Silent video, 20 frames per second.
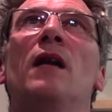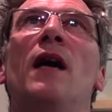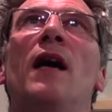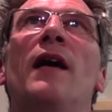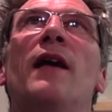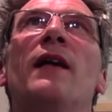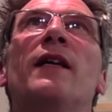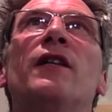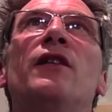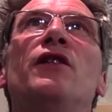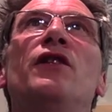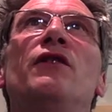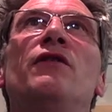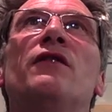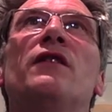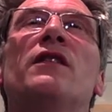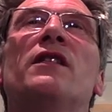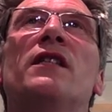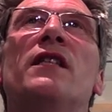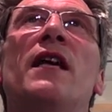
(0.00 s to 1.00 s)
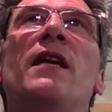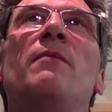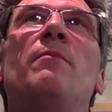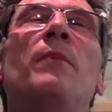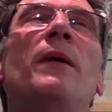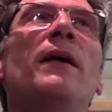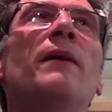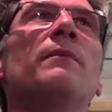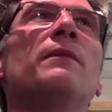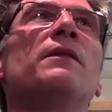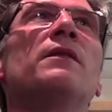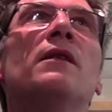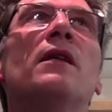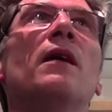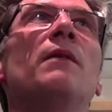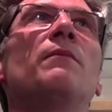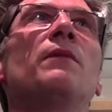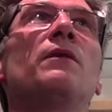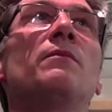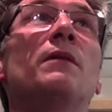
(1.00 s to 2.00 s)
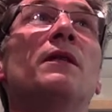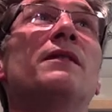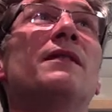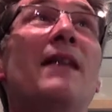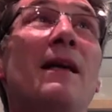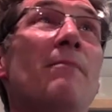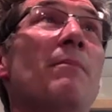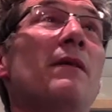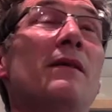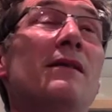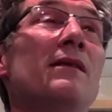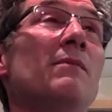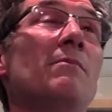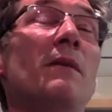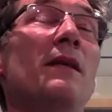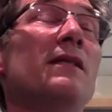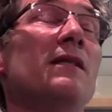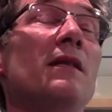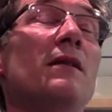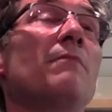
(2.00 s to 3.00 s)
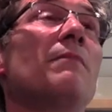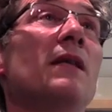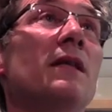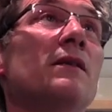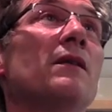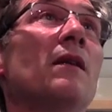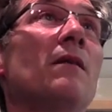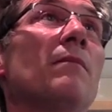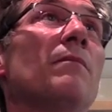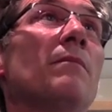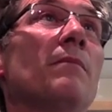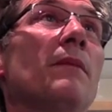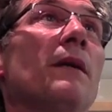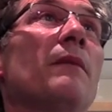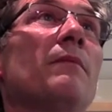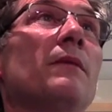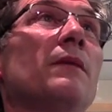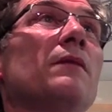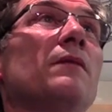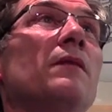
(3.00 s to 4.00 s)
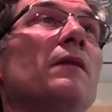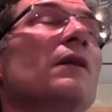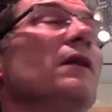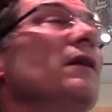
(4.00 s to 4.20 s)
And I can use the same pigments that I'm using, because it's basically mixed up pigment.